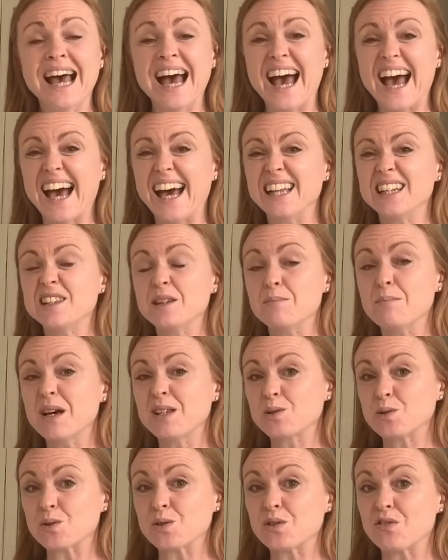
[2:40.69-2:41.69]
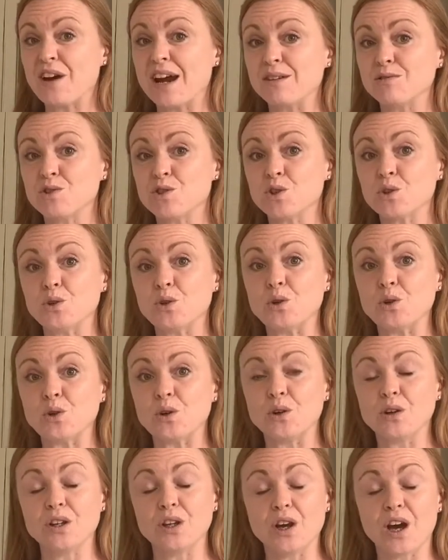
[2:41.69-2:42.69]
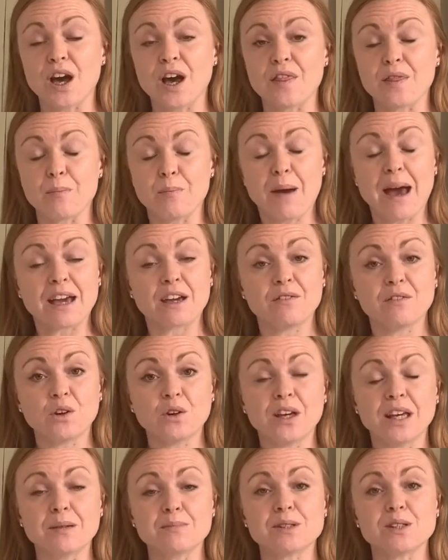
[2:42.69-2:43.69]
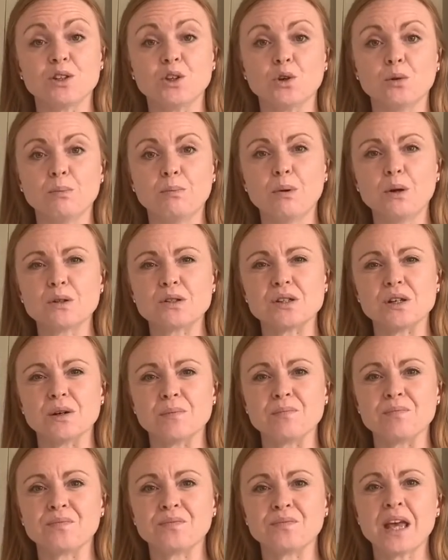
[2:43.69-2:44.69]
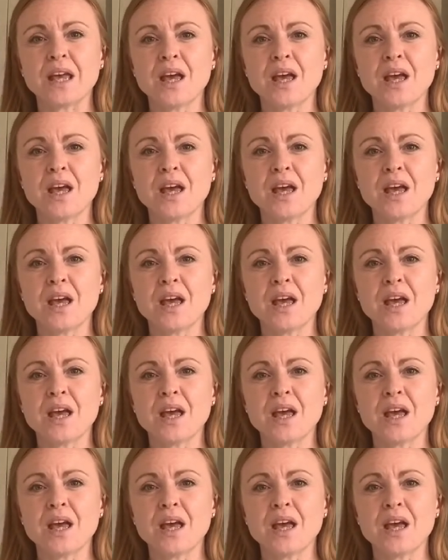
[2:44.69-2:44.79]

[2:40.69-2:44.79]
and the muscles around the back of your hips and your bottom,